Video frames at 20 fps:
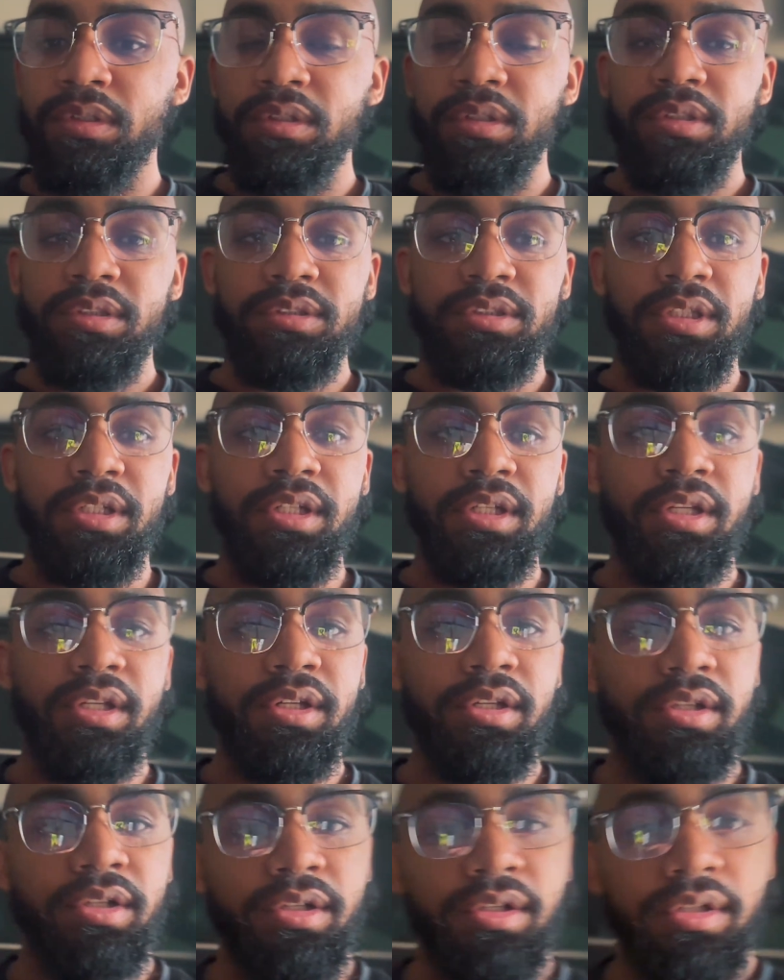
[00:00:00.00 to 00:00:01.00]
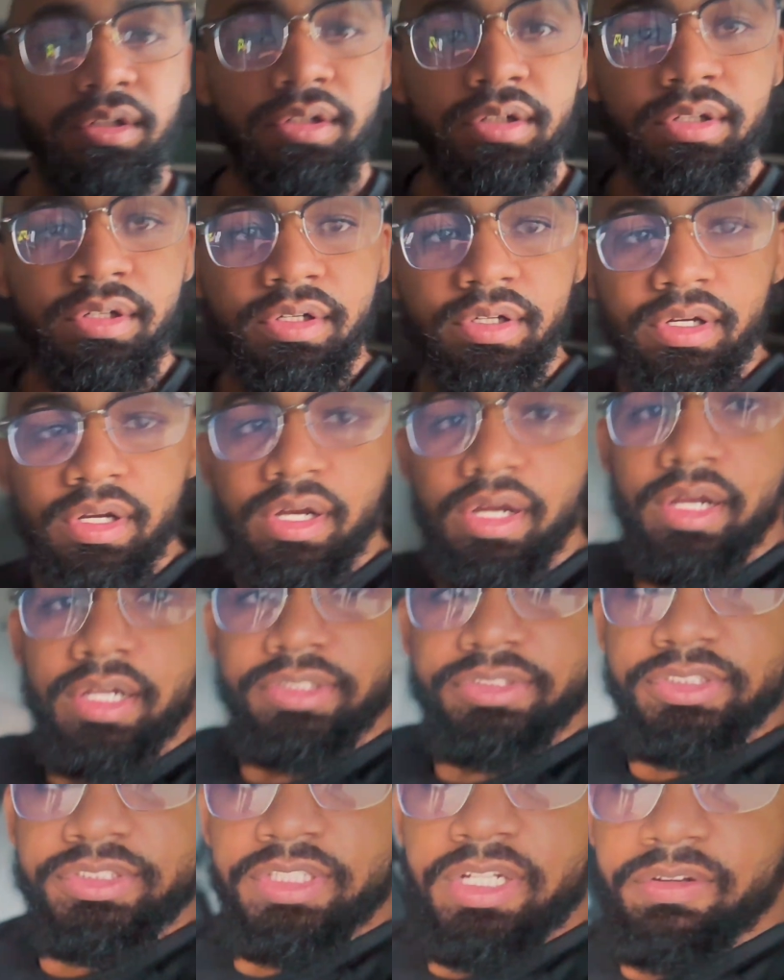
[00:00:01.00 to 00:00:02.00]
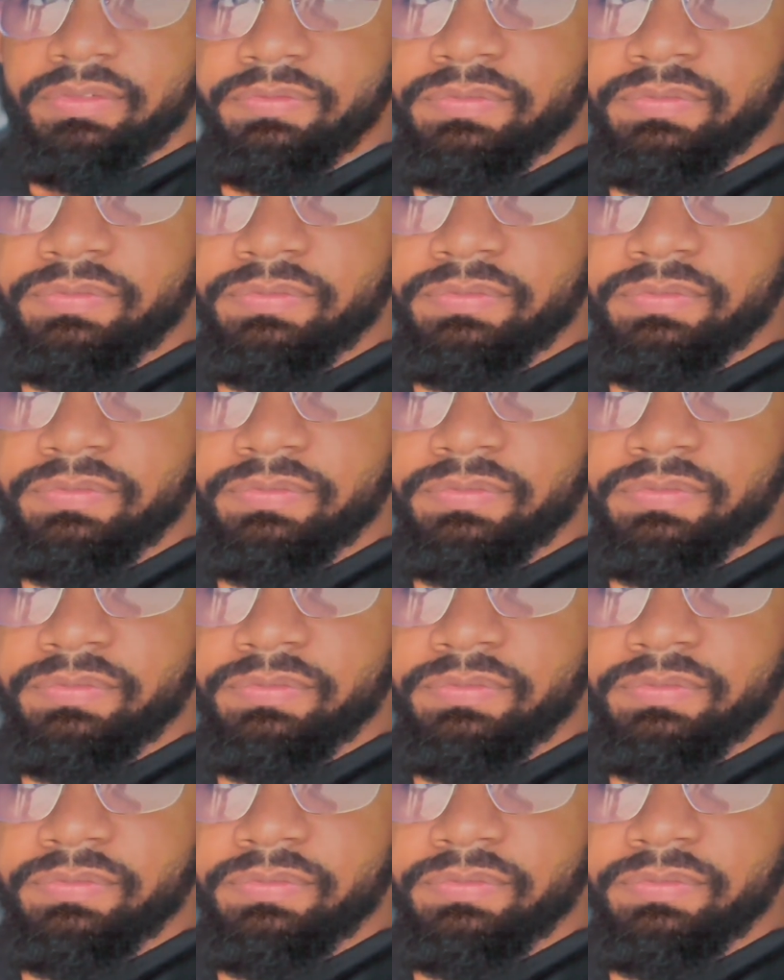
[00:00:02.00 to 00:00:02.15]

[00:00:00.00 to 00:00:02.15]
sitting here. Just got,